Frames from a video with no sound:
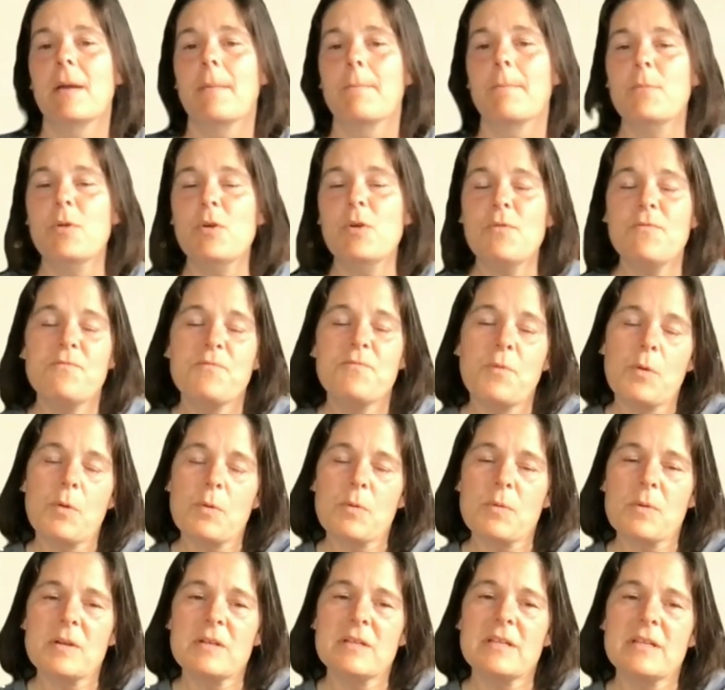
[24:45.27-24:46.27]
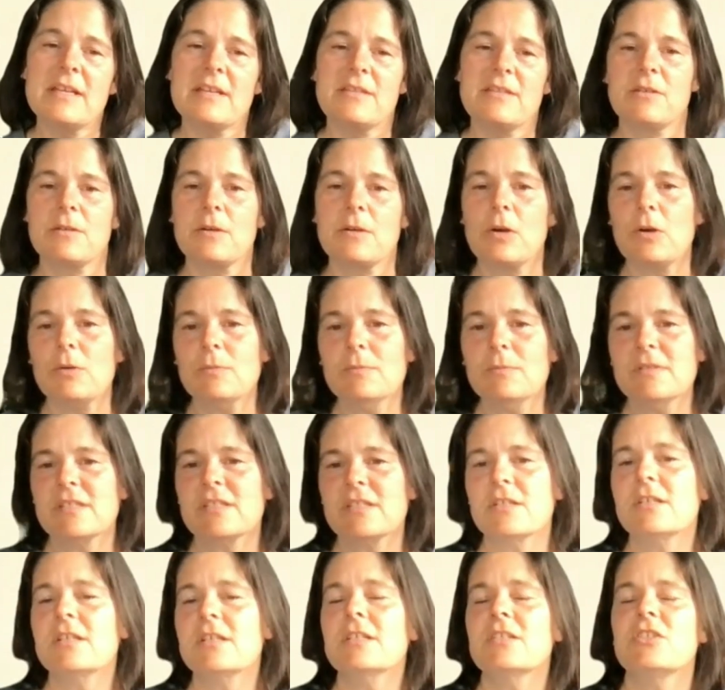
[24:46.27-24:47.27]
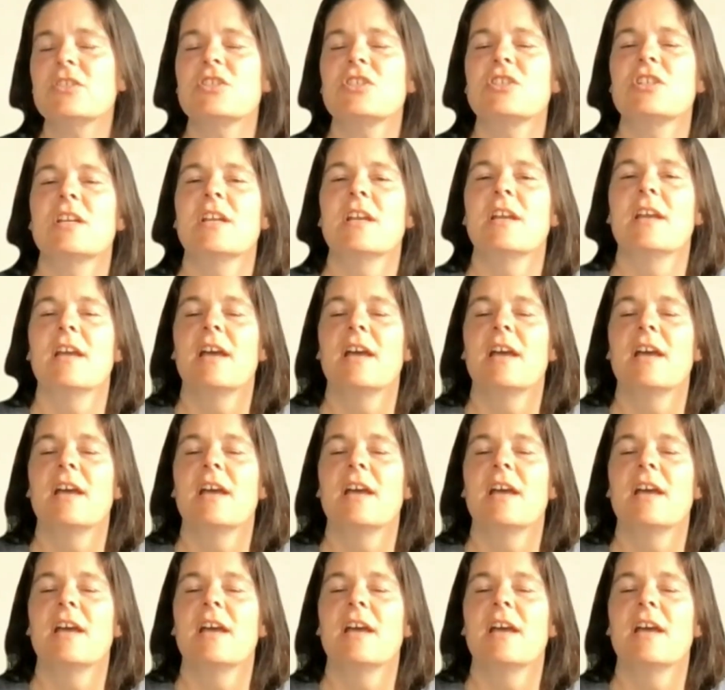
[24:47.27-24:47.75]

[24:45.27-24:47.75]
move forward in their home search,